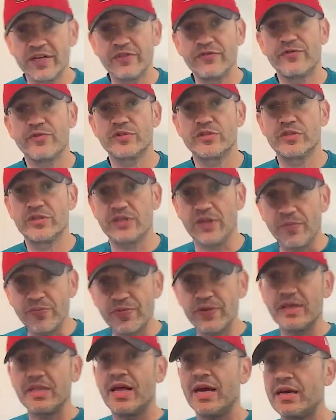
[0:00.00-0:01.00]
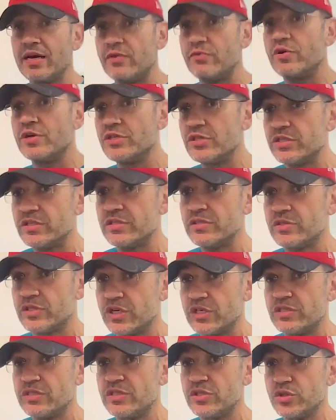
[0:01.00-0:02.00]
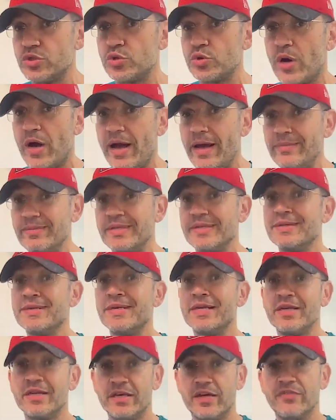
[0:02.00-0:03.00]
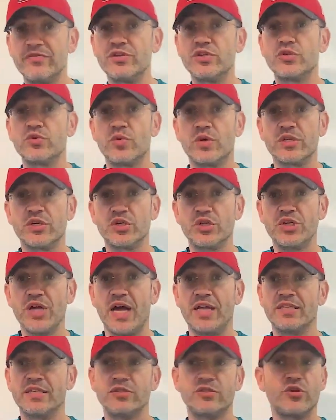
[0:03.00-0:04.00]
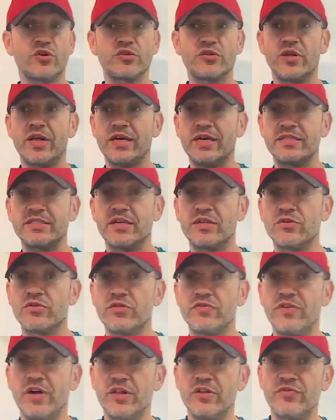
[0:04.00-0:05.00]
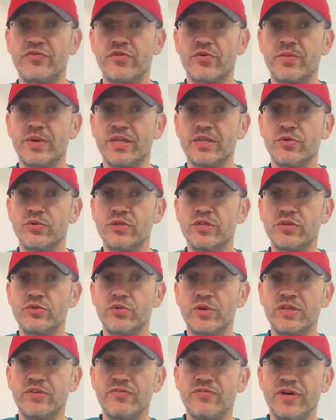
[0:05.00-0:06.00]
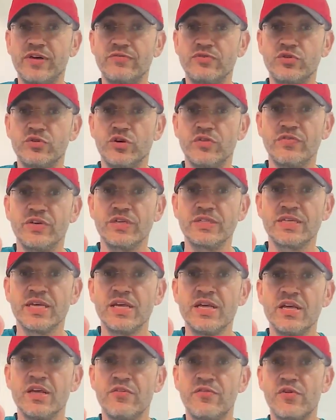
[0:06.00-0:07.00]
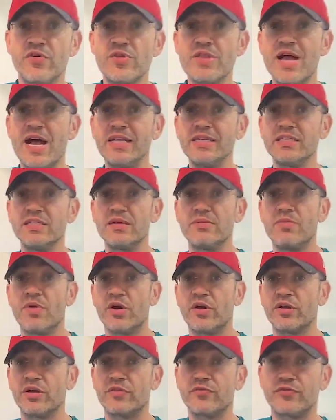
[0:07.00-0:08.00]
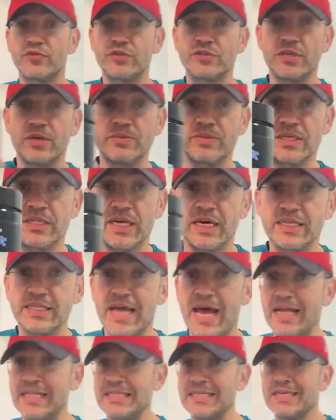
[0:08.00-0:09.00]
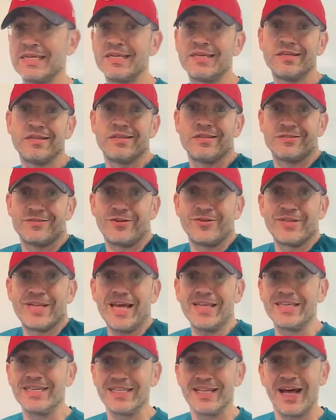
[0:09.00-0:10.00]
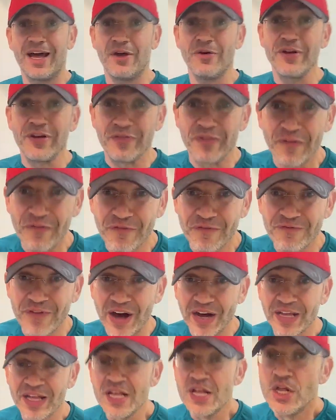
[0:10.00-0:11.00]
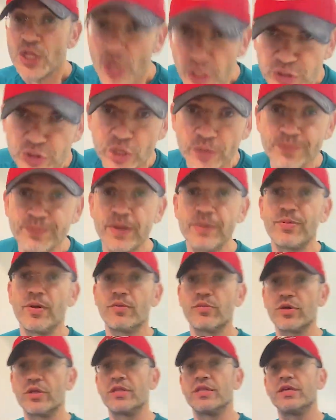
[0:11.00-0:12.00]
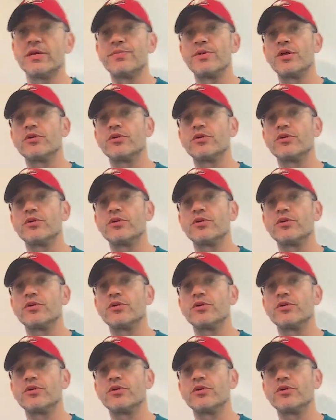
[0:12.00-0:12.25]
for something like I was just described, give this one a shot. It's also, like I said, good value for money with the 25 servings. If you're not in the market for something like that, don't get it. I don't give a fuck. Listen, people, I'm going to link